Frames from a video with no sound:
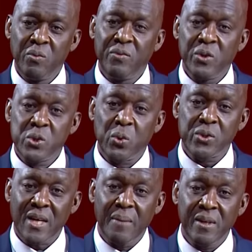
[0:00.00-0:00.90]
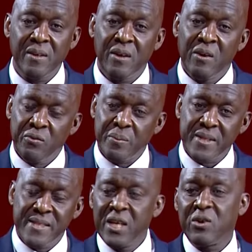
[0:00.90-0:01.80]
with resources coming from
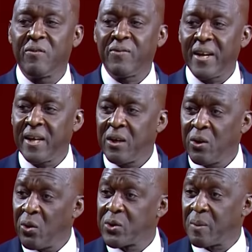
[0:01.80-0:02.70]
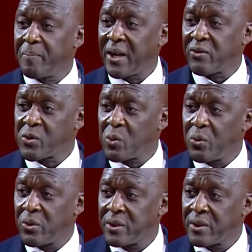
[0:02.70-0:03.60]
the Silicon Valley or other part of the
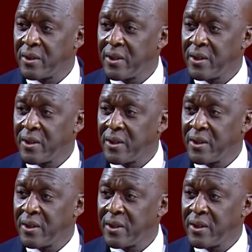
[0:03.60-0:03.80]
world.